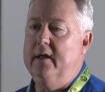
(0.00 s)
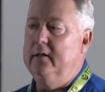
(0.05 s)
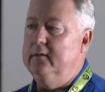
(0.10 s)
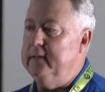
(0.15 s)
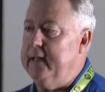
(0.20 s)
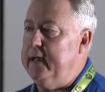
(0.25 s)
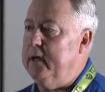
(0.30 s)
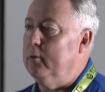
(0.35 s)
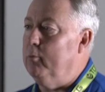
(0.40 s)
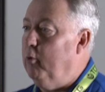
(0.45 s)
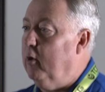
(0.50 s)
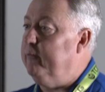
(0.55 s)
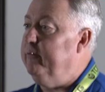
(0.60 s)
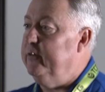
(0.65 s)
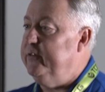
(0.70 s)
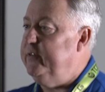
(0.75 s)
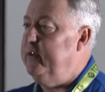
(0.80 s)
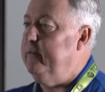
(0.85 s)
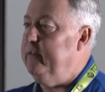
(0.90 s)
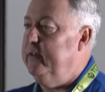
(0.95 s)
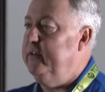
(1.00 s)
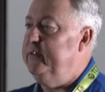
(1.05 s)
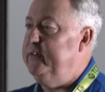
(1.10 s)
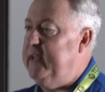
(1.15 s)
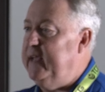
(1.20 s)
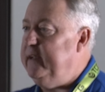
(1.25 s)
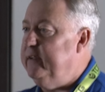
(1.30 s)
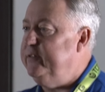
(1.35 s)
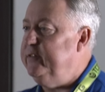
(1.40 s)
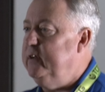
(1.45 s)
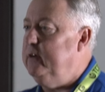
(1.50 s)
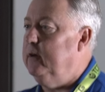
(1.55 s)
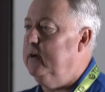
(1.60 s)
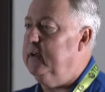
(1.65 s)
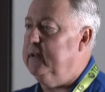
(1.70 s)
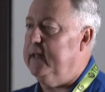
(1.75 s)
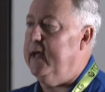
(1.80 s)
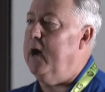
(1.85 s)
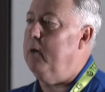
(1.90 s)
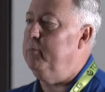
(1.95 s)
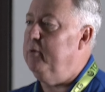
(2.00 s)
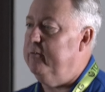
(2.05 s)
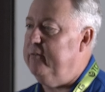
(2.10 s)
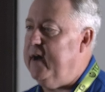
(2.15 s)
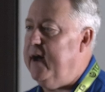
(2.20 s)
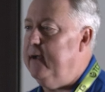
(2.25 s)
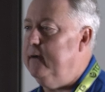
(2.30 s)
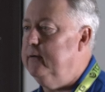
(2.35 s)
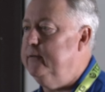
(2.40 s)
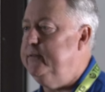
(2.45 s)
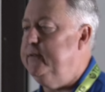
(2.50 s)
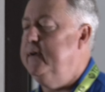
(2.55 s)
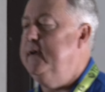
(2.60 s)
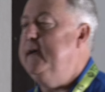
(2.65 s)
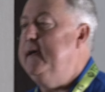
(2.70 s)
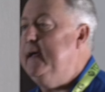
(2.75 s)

Later worked for several data center and cloud providers.